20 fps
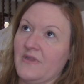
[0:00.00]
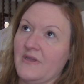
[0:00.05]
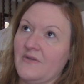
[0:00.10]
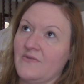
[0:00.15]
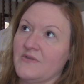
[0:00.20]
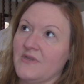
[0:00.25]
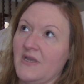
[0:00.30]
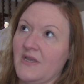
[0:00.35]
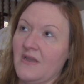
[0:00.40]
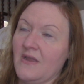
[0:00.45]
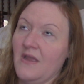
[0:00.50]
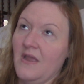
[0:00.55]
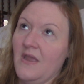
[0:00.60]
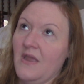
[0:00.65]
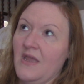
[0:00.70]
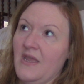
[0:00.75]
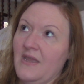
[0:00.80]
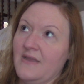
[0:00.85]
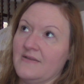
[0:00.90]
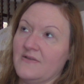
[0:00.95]
I was like,
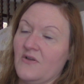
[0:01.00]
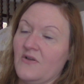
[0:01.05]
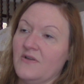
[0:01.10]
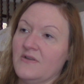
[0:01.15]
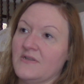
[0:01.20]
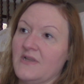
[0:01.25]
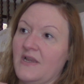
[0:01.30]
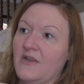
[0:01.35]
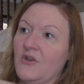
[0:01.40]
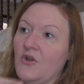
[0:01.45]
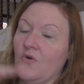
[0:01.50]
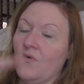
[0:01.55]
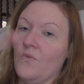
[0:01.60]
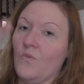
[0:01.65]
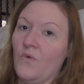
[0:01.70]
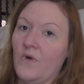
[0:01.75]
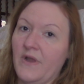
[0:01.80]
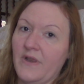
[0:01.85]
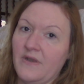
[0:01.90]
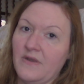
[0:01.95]
as long as I know
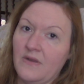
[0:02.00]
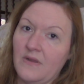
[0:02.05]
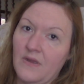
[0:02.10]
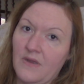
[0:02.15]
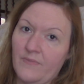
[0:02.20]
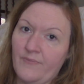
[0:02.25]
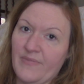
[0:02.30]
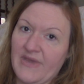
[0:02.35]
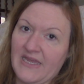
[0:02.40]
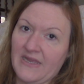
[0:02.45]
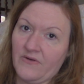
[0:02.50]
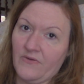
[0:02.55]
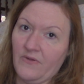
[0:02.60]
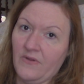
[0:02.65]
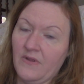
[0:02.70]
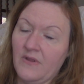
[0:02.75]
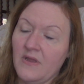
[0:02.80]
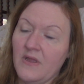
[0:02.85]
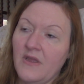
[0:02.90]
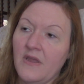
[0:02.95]
one
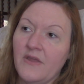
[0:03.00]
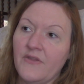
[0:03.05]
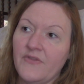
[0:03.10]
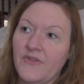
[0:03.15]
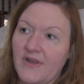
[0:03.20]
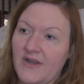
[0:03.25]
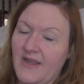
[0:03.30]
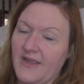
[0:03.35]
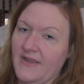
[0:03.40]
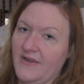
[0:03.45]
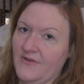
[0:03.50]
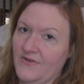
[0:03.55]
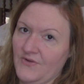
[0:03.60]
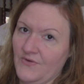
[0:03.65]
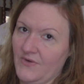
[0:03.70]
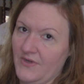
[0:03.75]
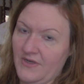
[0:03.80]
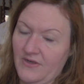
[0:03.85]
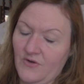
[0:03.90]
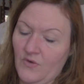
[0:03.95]
petal, then I can do
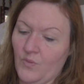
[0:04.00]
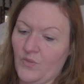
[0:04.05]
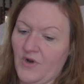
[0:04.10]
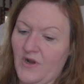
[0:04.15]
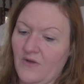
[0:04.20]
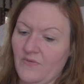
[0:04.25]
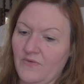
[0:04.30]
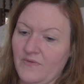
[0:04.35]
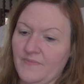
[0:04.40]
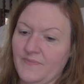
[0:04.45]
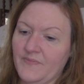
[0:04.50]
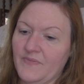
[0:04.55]
it, no problem.